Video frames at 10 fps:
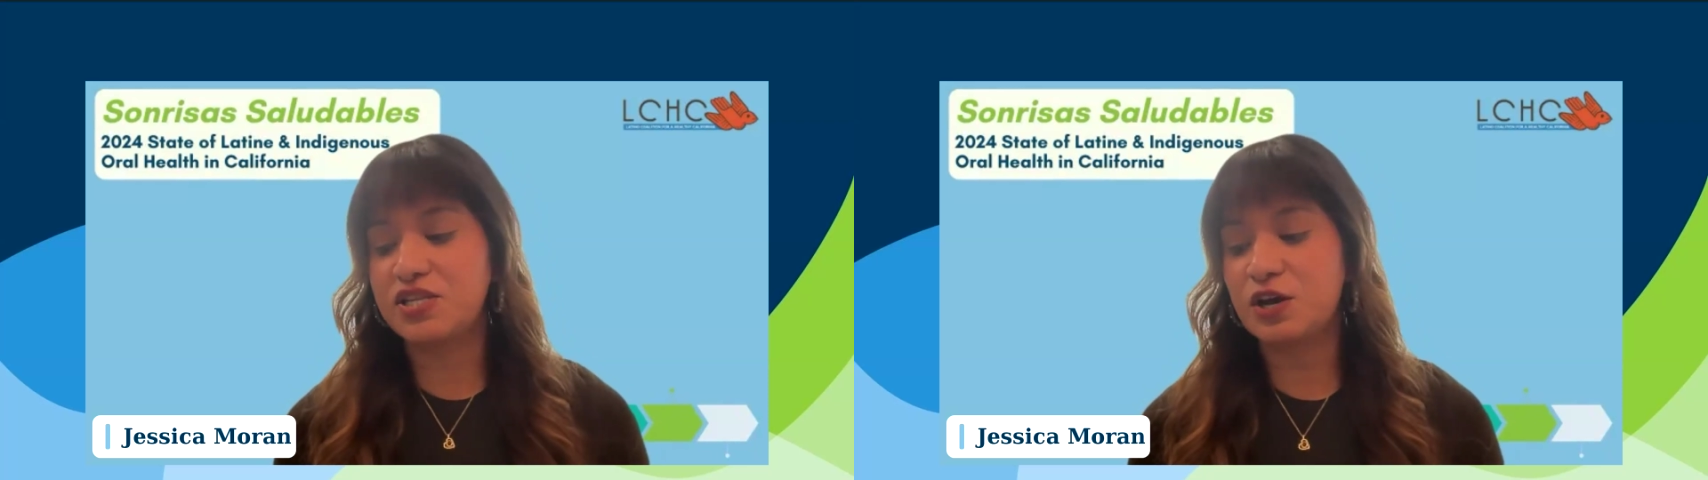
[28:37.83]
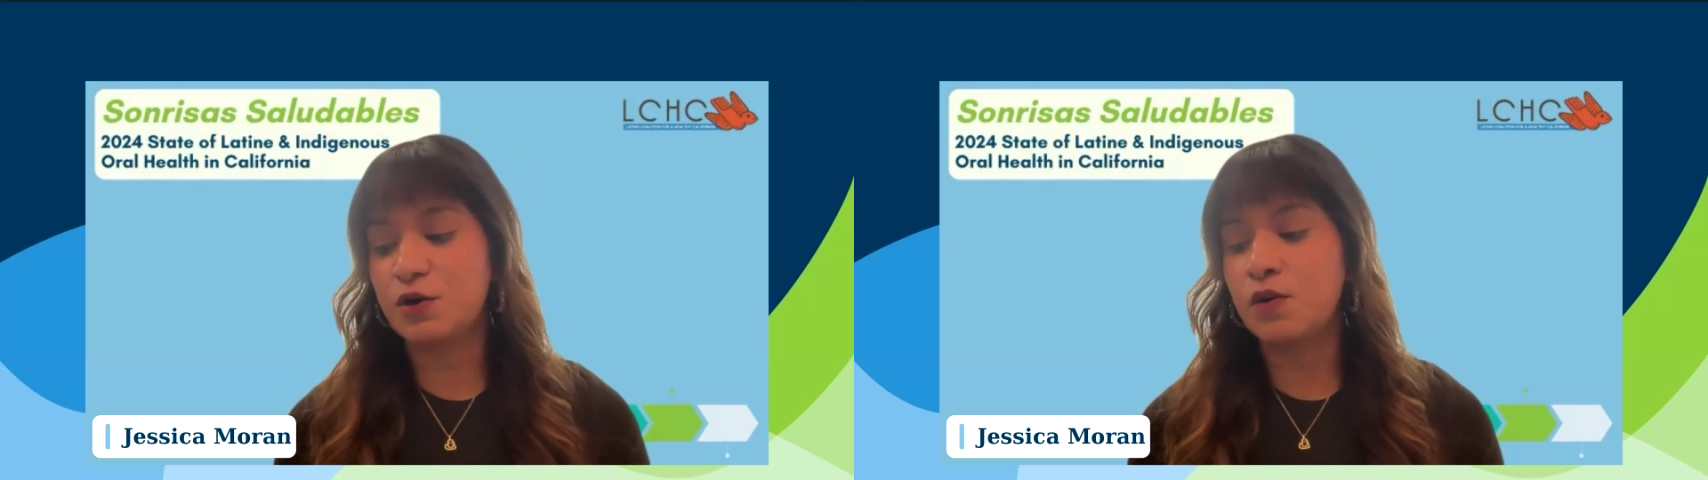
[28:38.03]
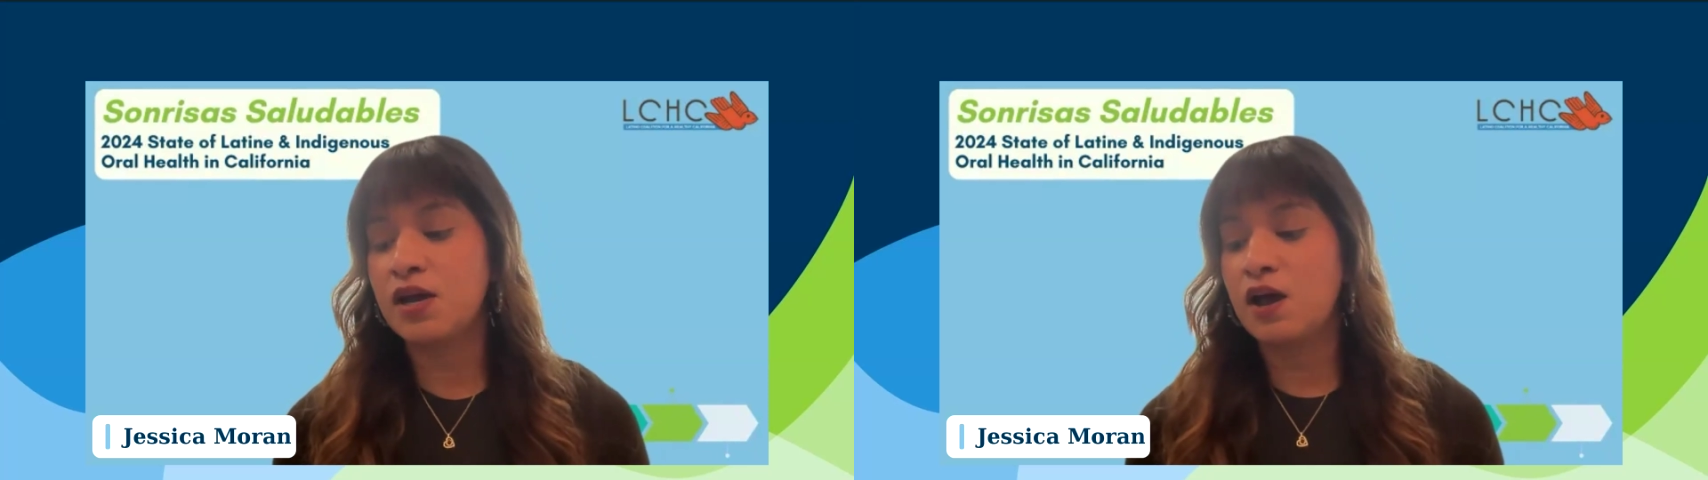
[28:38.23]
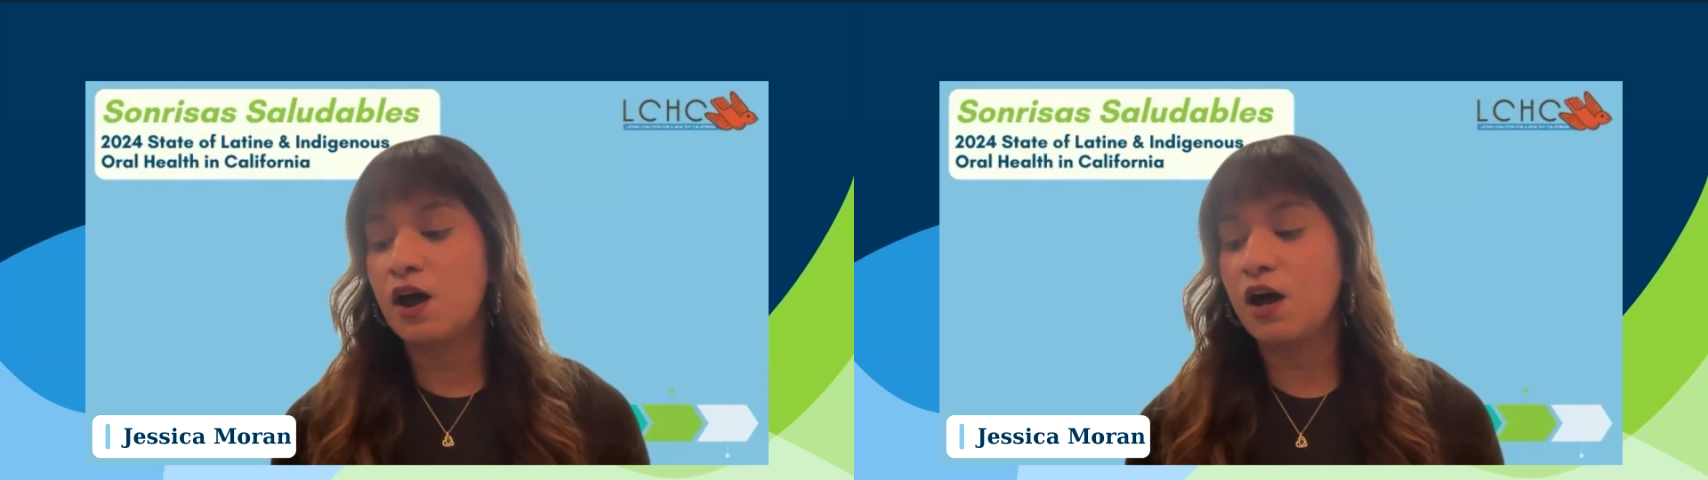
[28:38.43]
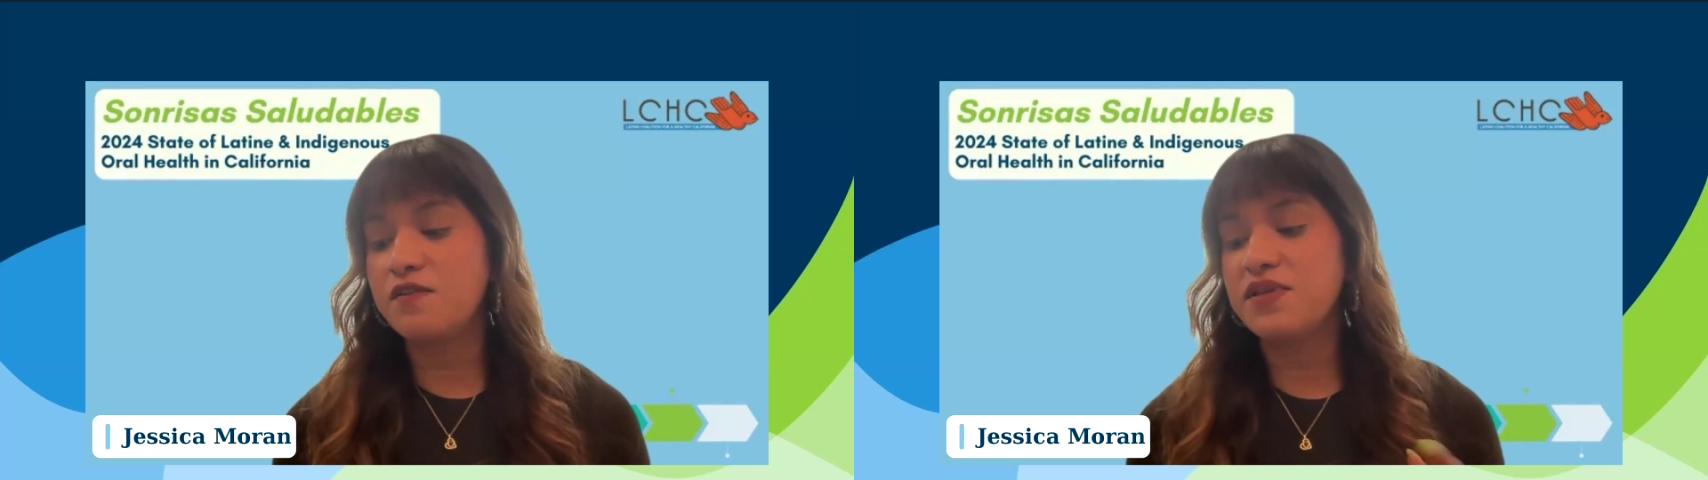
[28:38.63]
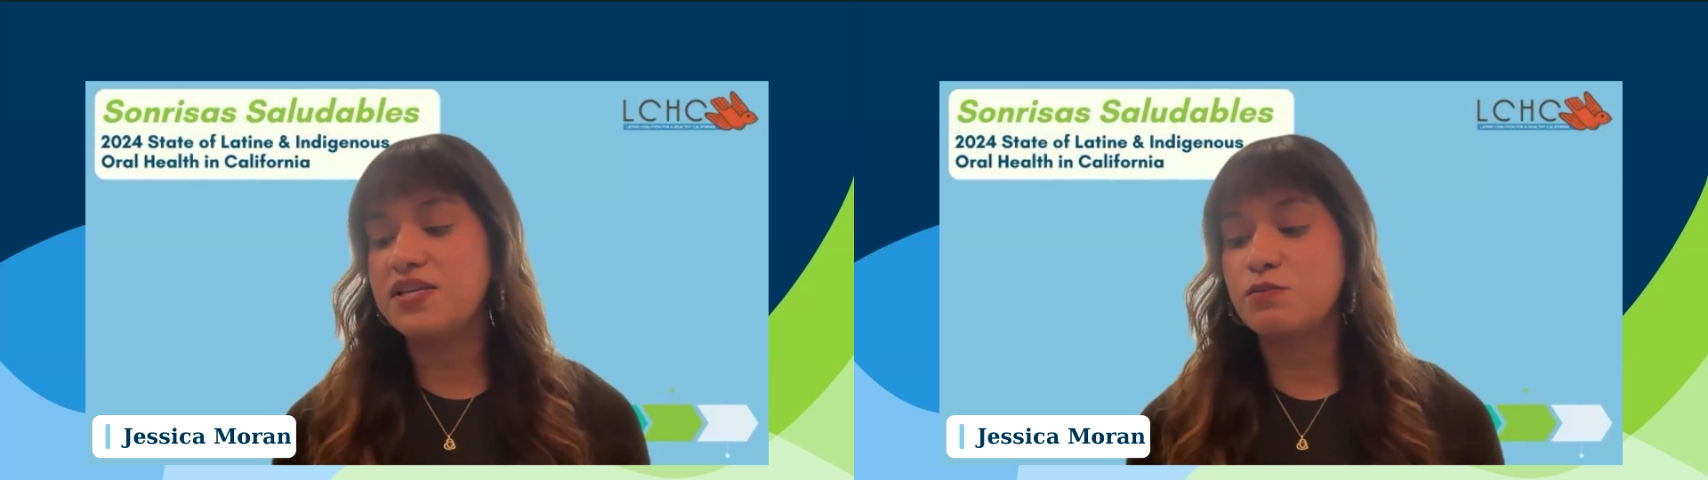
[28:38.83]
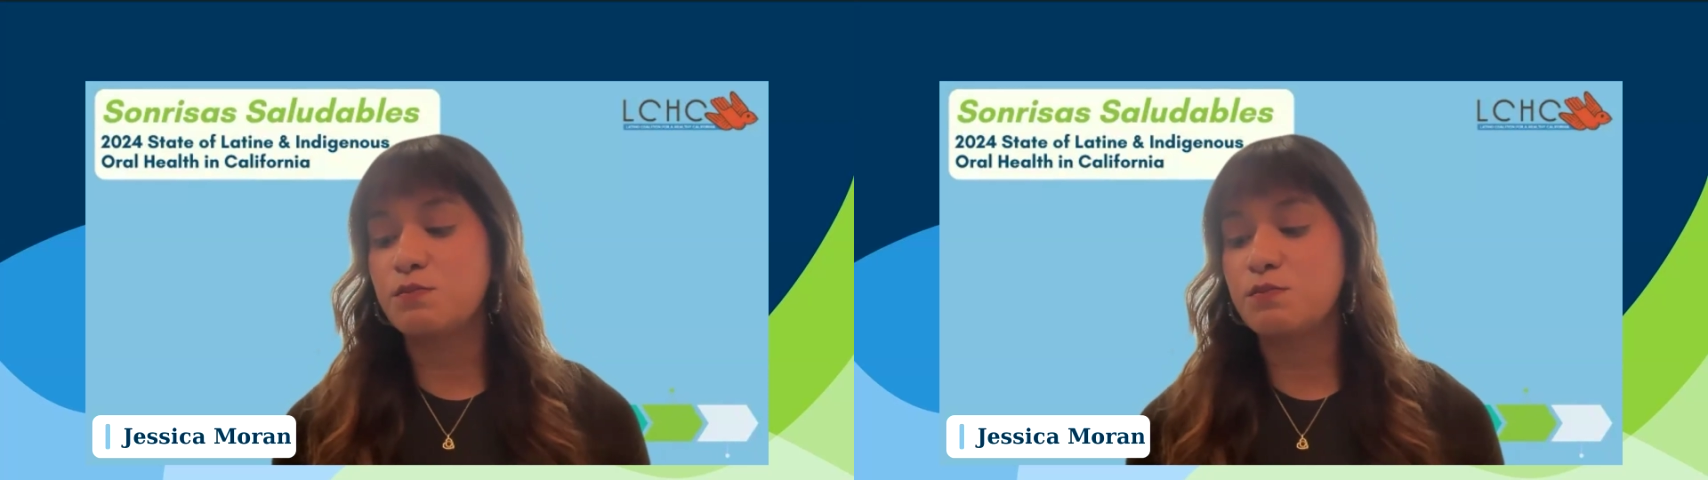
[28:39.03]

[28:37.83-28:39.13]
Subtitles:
So all of these